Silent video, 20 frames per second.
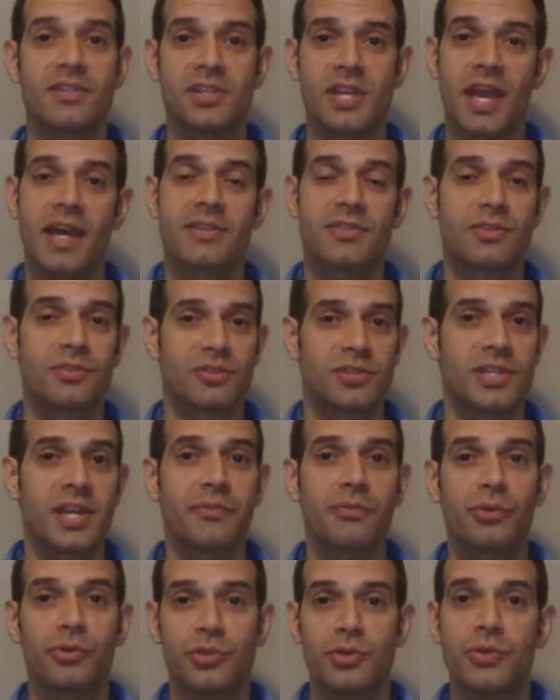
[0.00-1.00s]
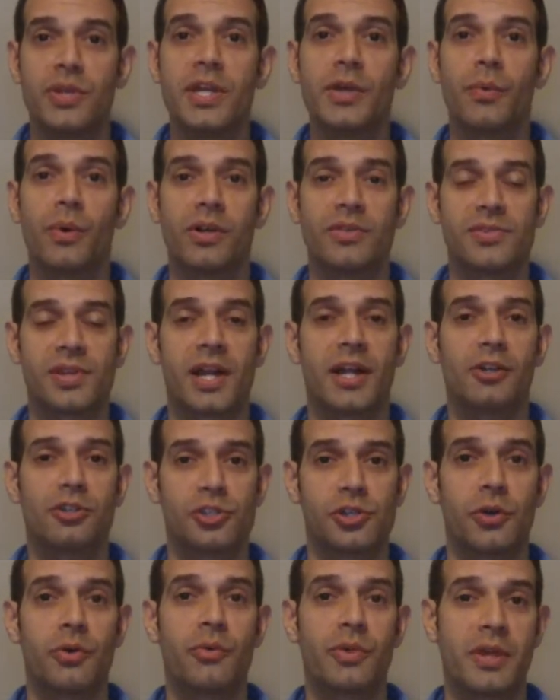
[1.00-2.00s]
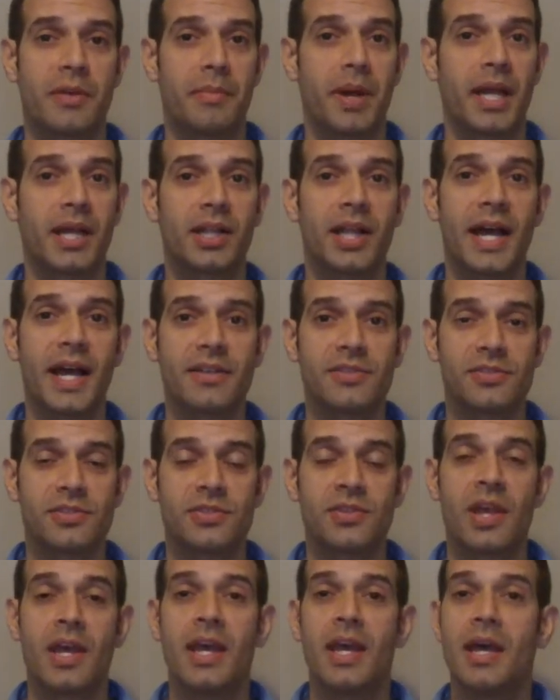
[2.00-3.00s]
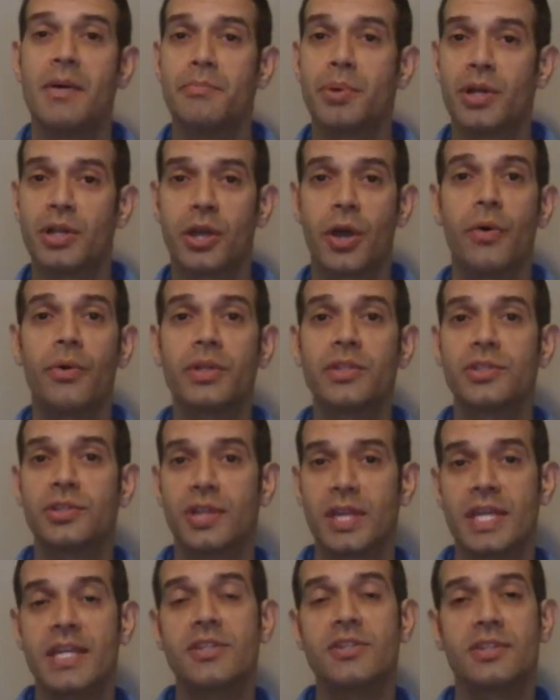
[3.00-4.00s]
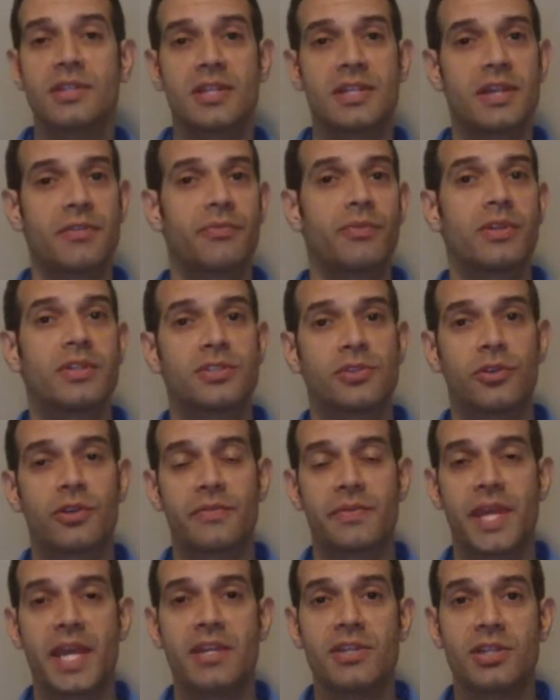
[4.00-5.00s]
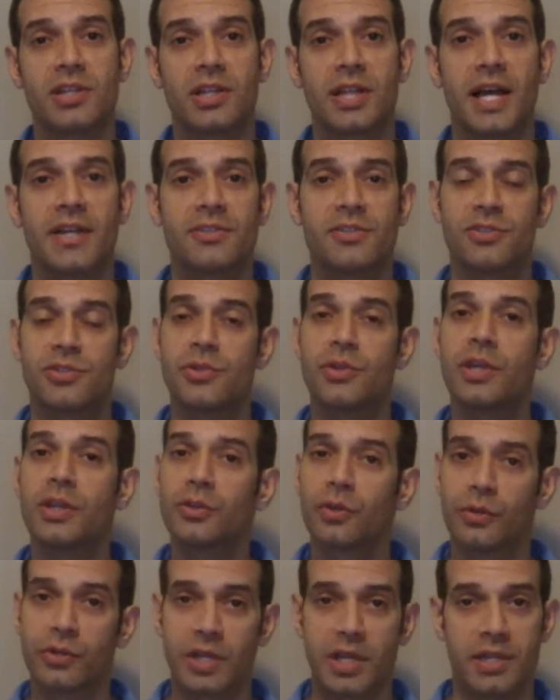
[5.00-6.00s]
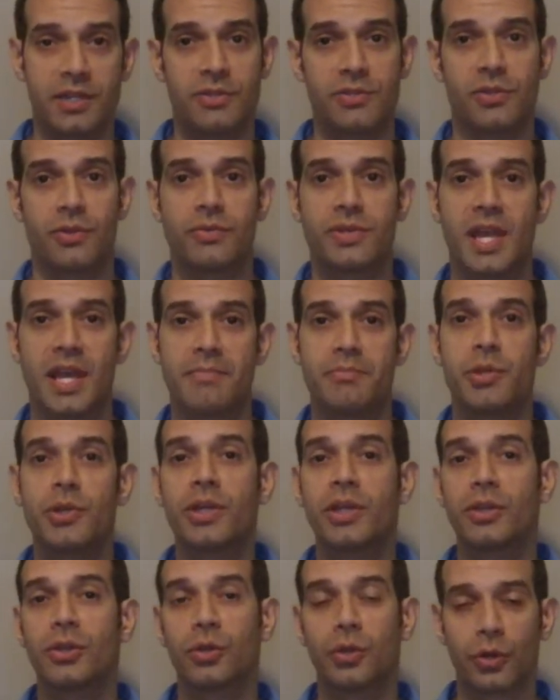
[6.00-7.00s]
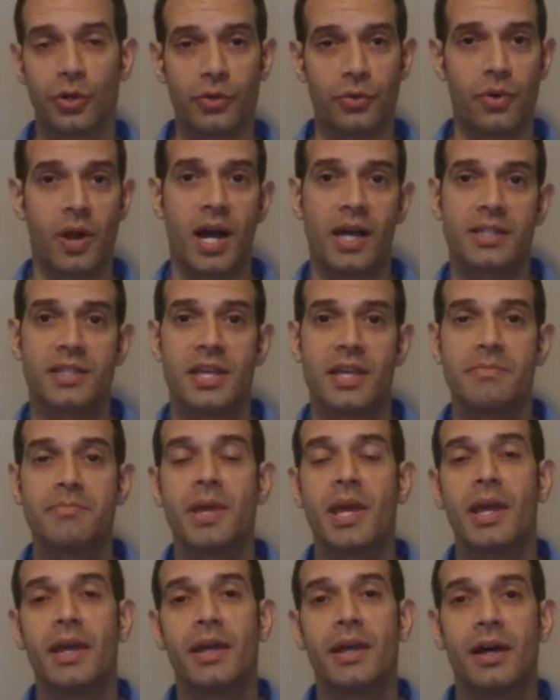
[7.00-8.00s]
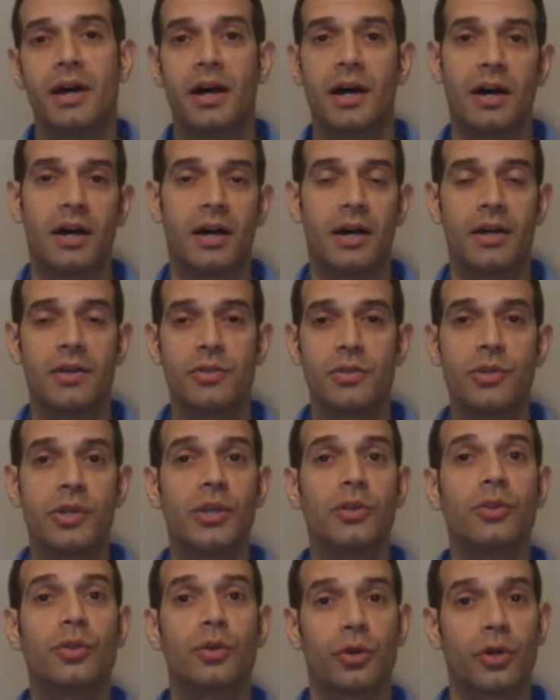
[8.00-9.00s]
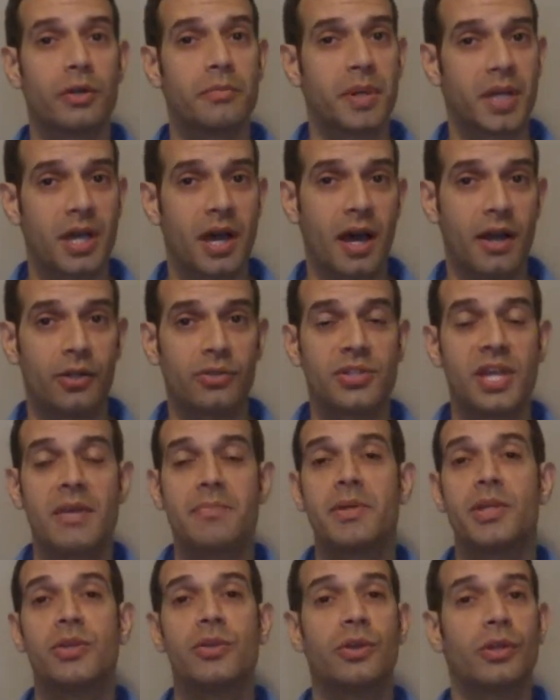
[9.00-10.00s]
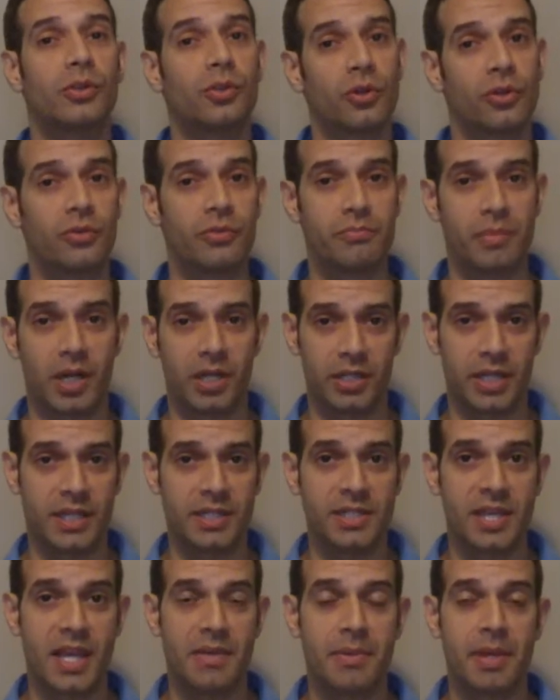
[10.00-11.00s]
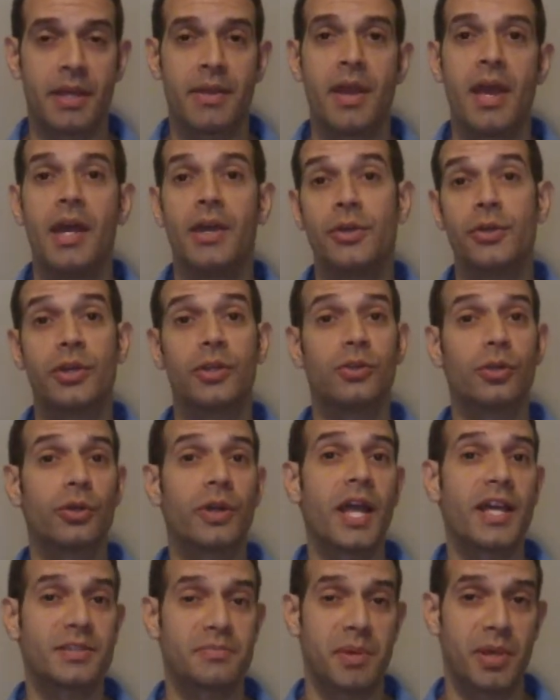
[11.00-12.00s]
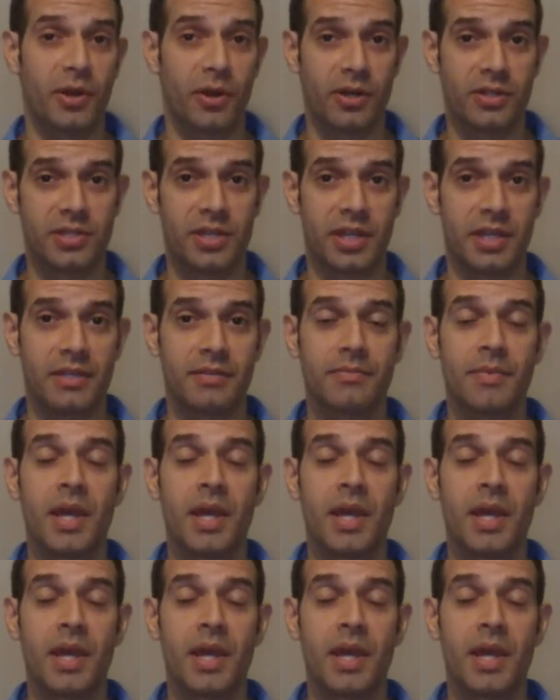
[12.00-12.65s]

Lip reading: yes, there's several unique ones that I'll show within my classes, but going to each of the different certification classes, you can learn kinesiotape, you can learn rock tape, you can learn McConnell taping, you can learn Mulligan taping, you can learn SPRT.